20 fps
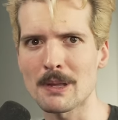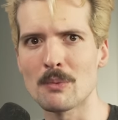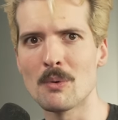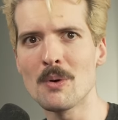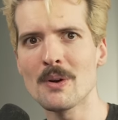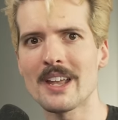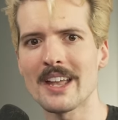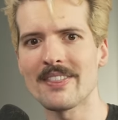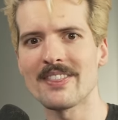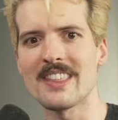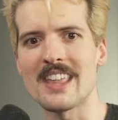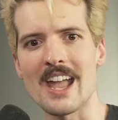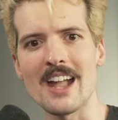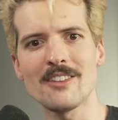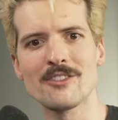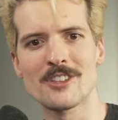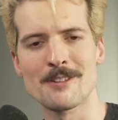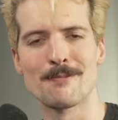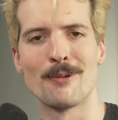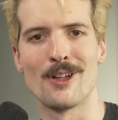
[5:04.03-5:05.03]
I won't get the
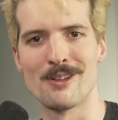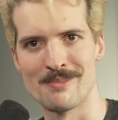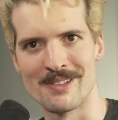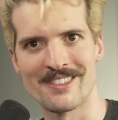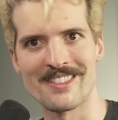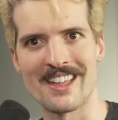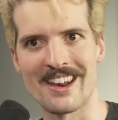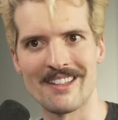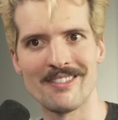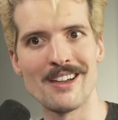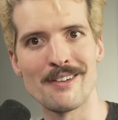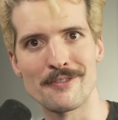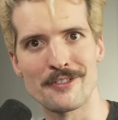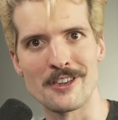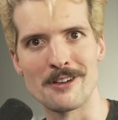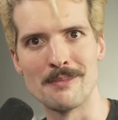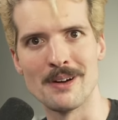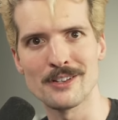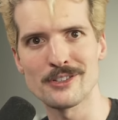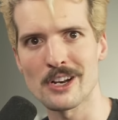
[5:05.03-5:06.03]
edge deployments that I love
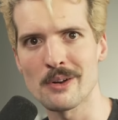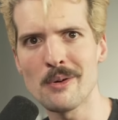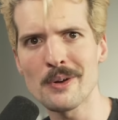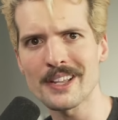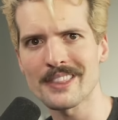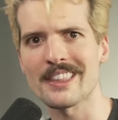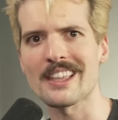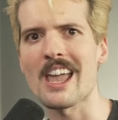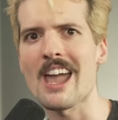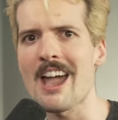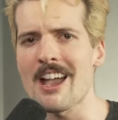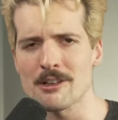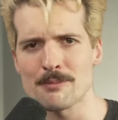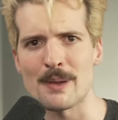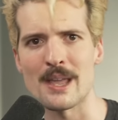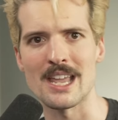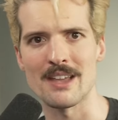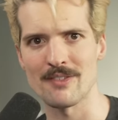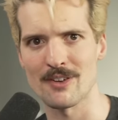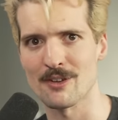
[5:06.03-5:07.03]
so much. I won't get the cache
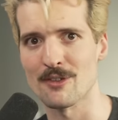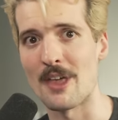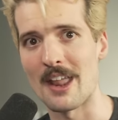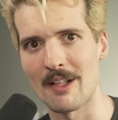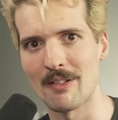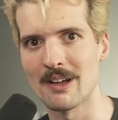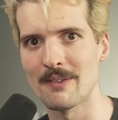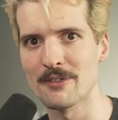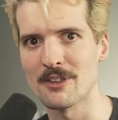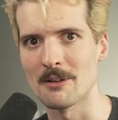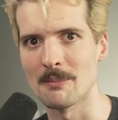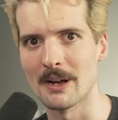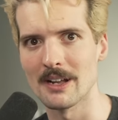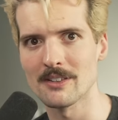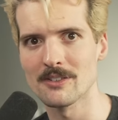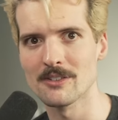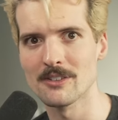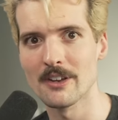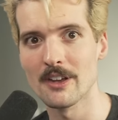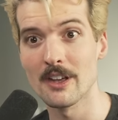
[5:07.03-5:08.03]
behaviors that I love so
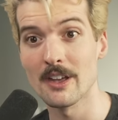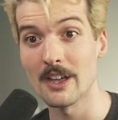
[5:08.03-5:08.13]
much.